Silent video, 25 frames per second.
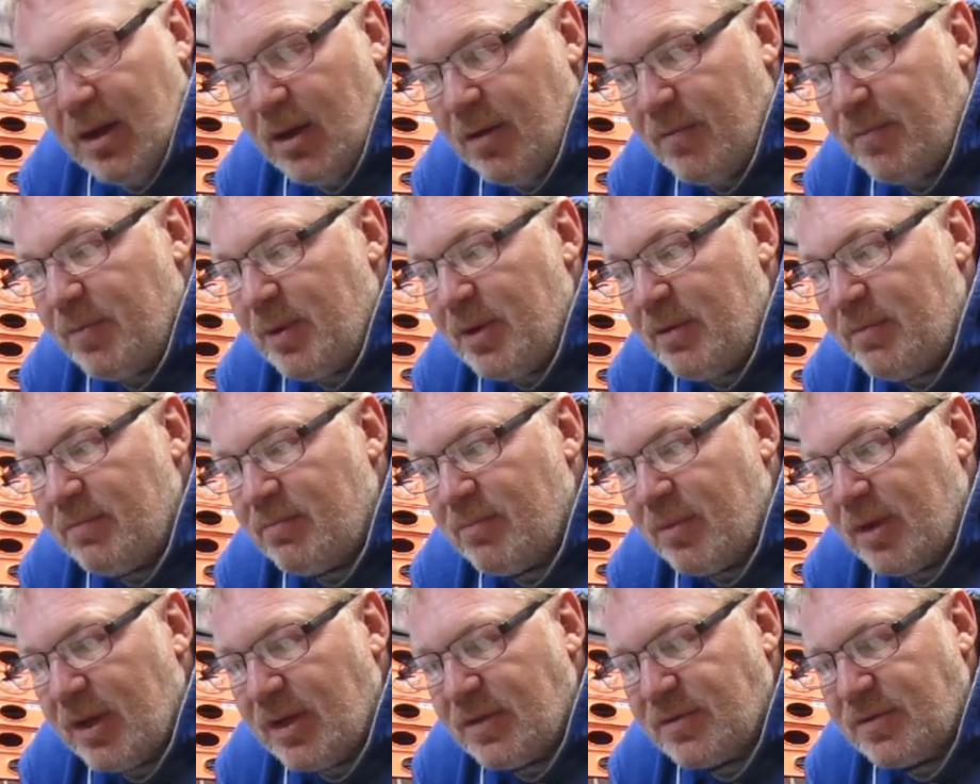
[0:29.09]

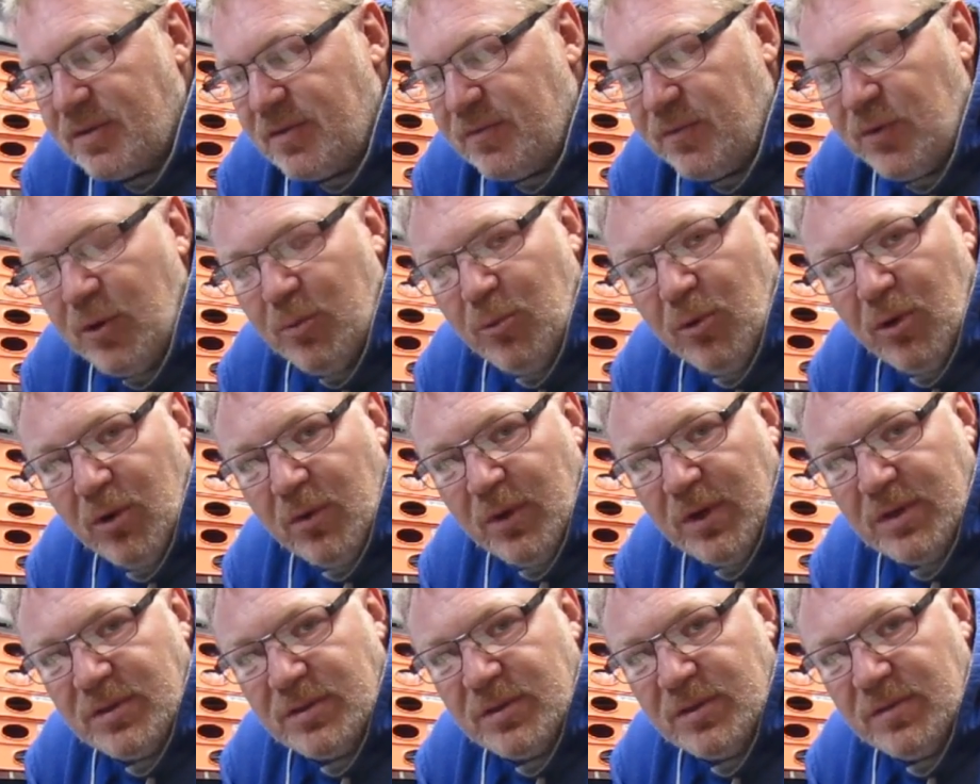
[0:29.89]
been asked a few more
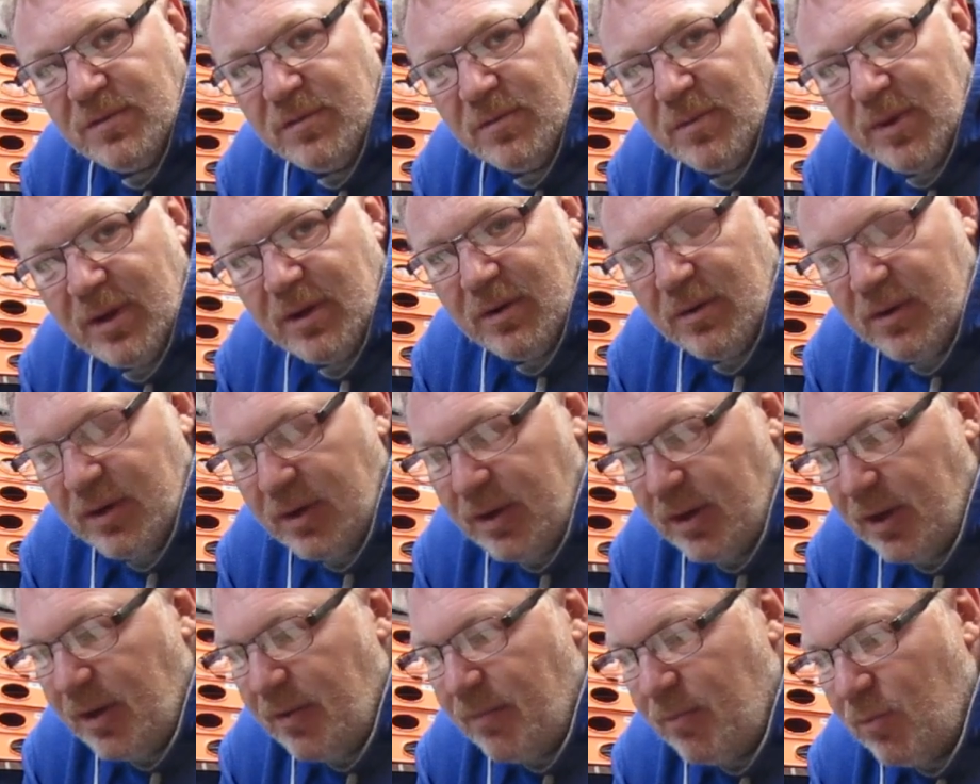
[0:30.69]
questions about
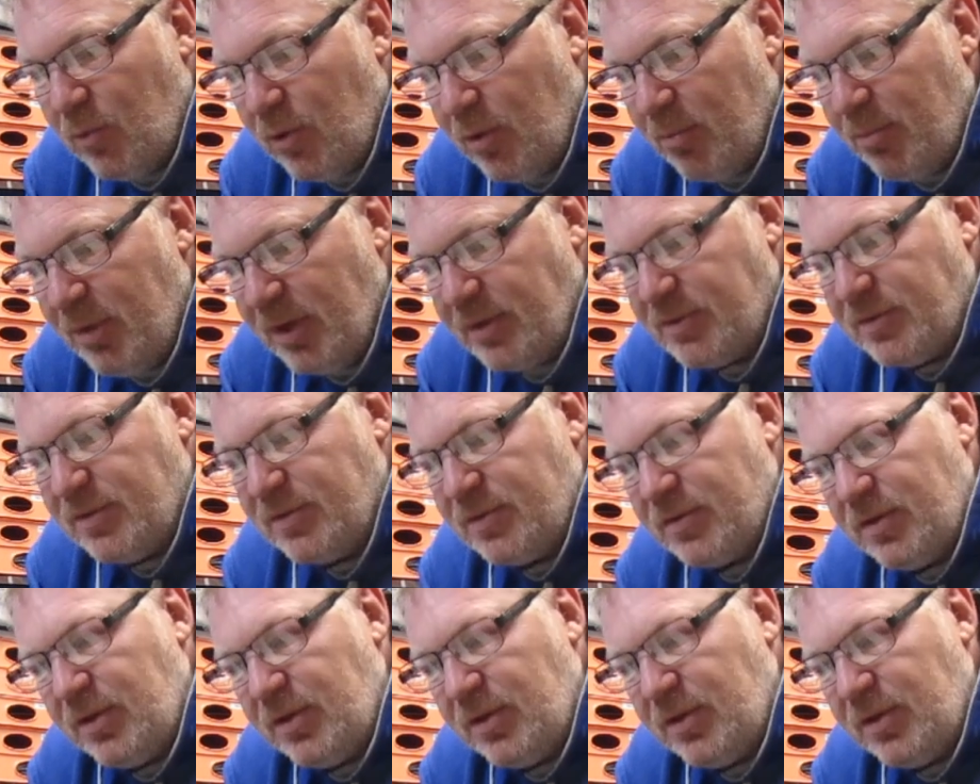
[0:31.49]
what mixes to